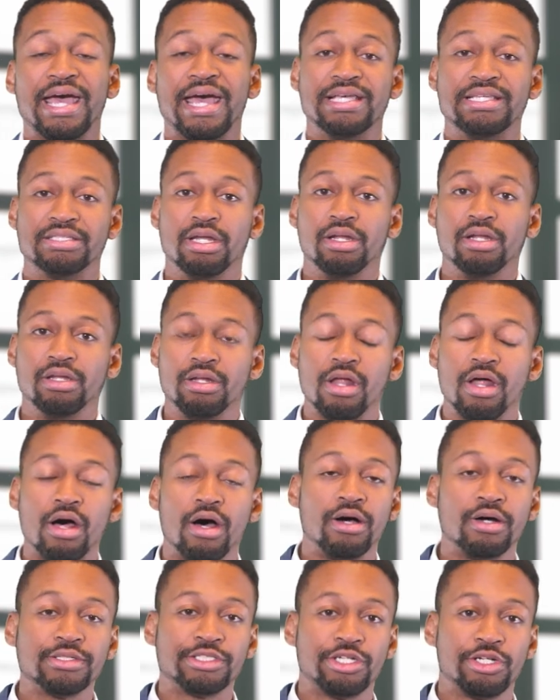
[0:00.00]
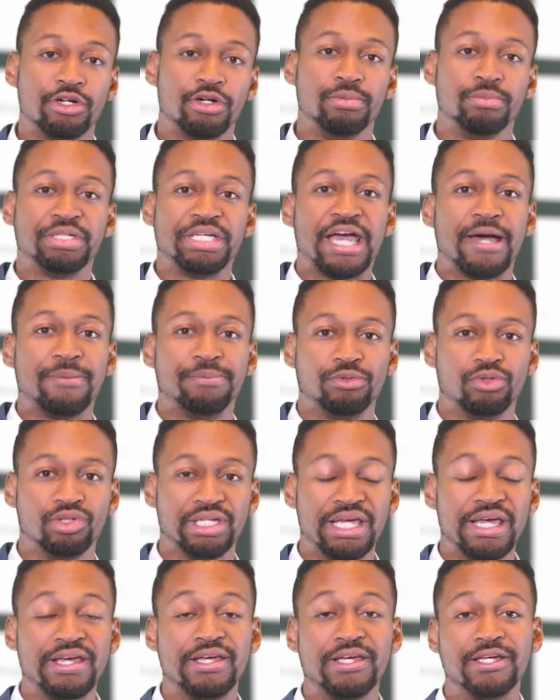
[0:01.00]
as a long-term capital
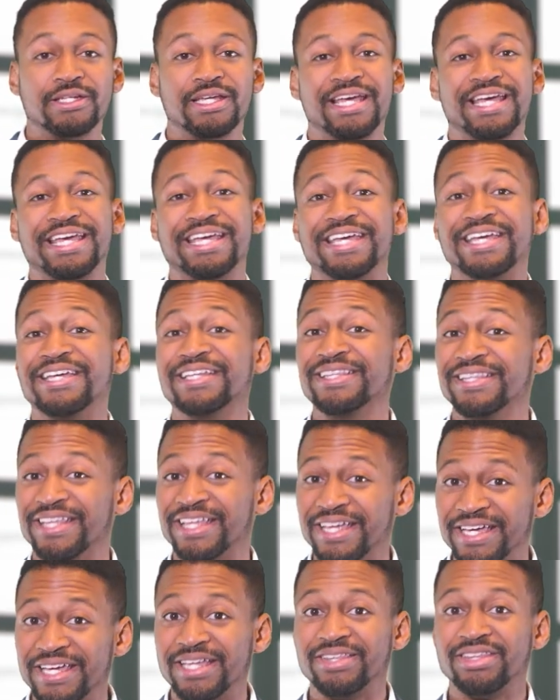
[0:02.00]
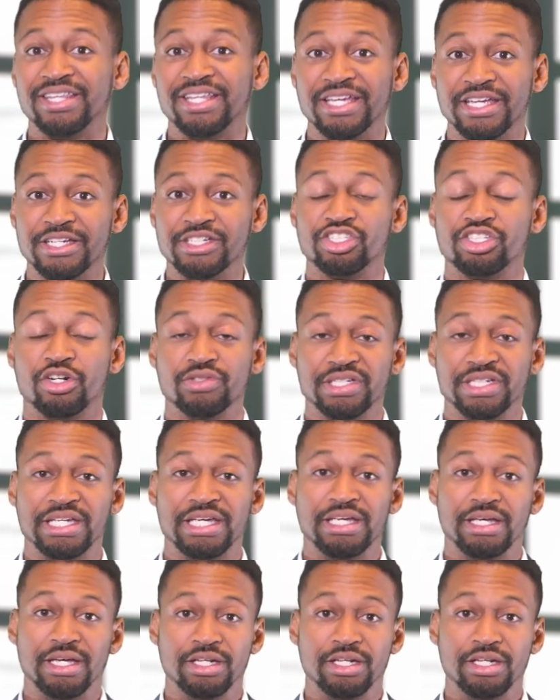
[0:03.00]
gain and then things start to get